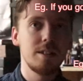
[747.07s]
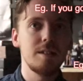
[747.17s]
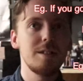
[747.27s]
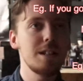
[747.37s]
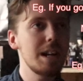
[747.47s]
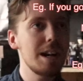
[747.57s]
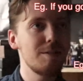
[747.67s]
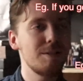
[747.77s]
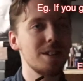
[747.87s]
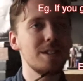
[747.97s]
till you
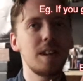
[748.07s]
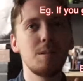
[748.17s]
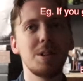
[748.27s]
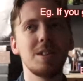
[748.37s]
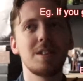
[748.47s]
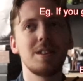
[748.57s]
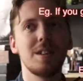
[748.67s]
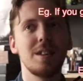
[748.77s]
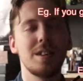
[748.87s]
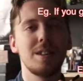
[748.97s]
have a statement
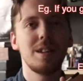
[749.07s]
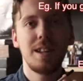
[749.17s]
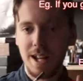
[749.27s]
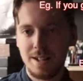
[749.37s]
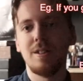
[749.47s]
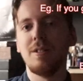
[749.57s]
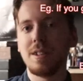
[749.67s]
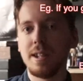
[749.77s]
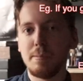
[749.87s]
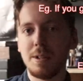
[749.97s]
that has no
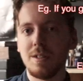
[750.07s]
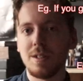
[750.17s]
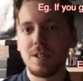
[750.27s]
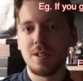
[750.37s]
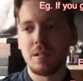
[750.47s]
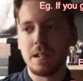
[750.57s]
exceptions.